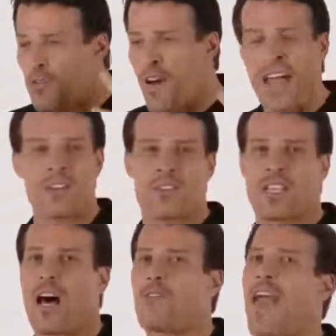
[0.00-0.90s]
If you define
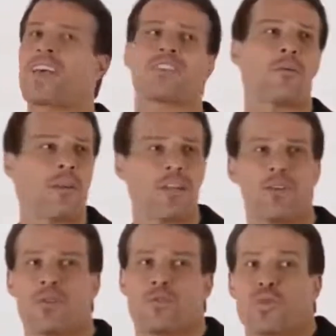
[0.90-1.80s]
yourself as
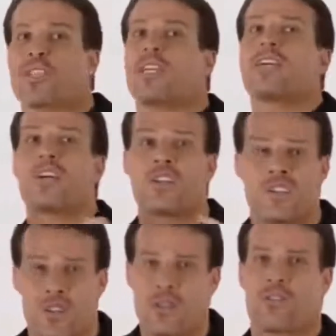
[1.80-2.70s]
somebody who is really
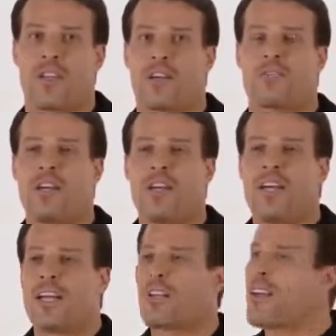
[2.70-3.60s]
conservative,
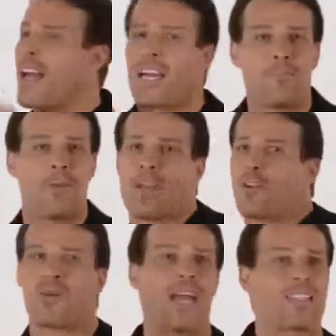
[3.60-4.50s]
you're not going to
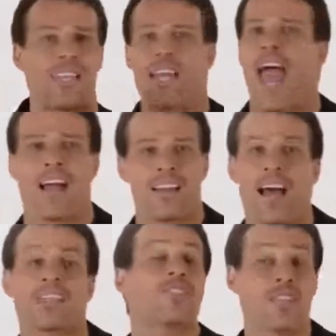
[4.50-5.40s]
be crazy and
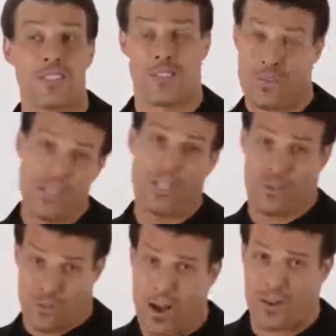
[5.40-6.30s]
act nuts unless you're
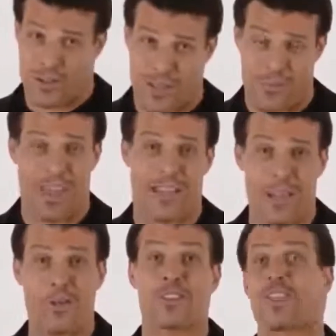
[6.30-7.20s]
really drunk or
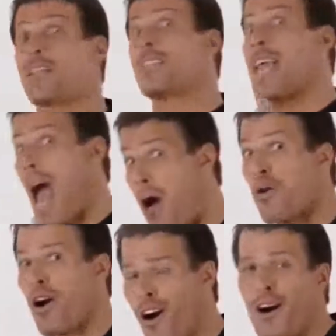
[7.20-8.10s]
something, and then you can say it's the
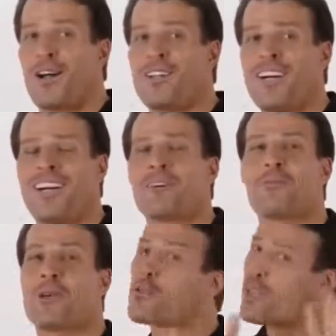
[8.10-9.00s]
alcohol,
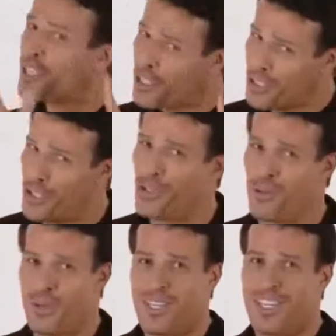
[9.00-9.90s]
when it's really just
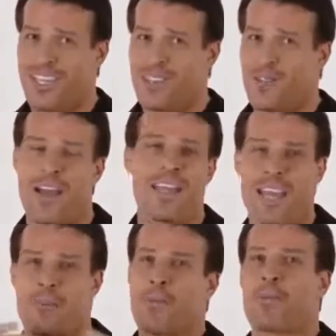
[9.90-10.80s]
you
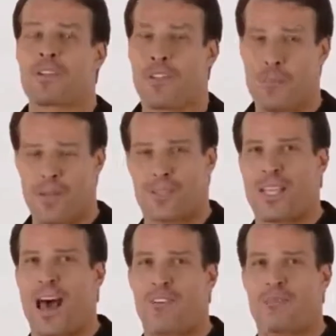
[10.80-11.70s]
finally getting permission to be
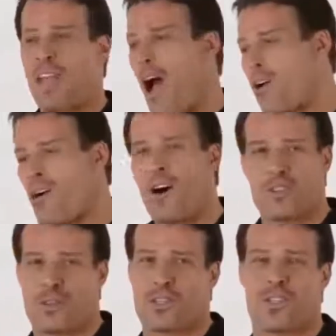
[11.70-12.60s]
yourself. The
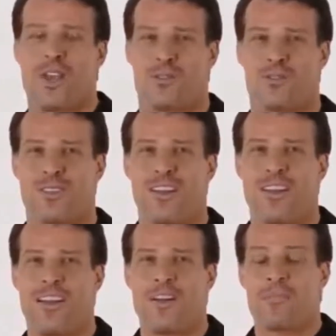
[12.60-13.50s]
alcohol is your excuse.
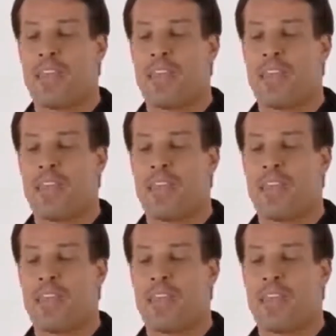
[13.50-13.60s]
